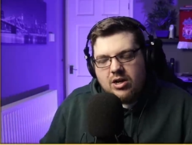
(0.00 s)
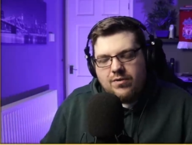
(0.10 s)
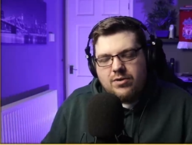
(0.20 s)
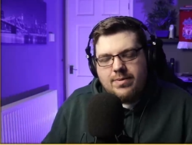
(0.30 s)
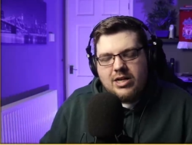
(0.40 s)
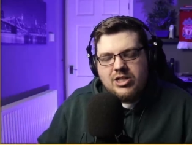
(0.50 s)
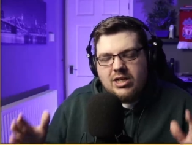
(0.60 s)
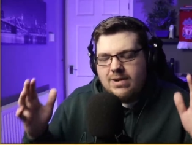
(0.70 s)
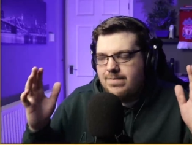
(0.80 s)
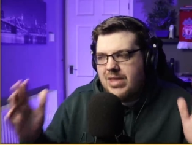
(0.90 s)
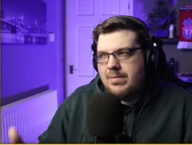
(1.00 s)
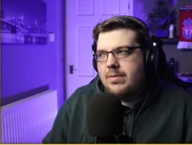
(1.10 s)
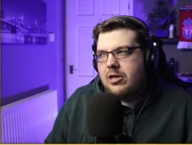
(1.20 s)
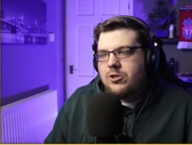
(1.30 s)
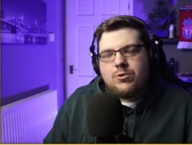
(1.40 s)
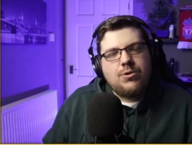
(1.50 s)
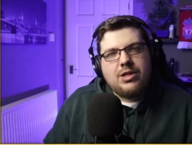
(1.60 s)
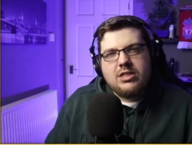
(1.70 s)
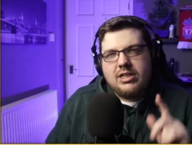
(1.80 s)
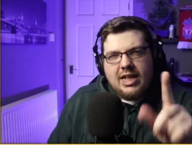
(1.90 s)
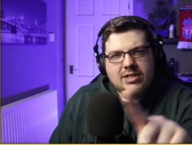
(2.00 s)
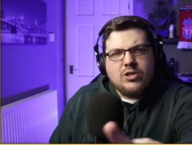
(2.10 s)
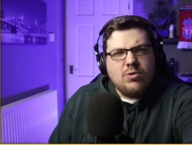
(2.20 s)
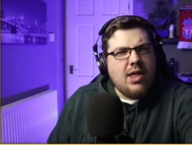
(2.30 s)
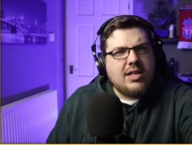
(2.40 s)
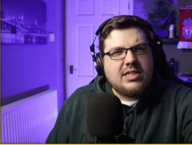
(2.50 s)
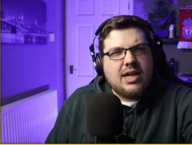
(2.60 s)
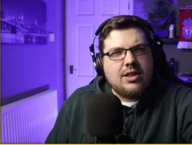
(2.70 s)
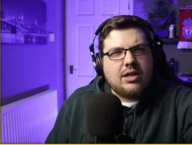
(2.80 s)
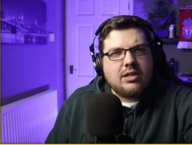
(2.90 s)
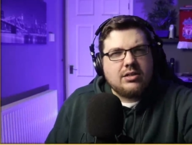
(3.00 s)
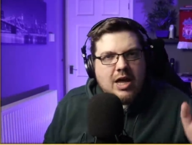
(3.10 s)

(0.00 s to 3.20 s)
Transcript: on football manager that might be a cool thing to do. Yeah, let's do that together.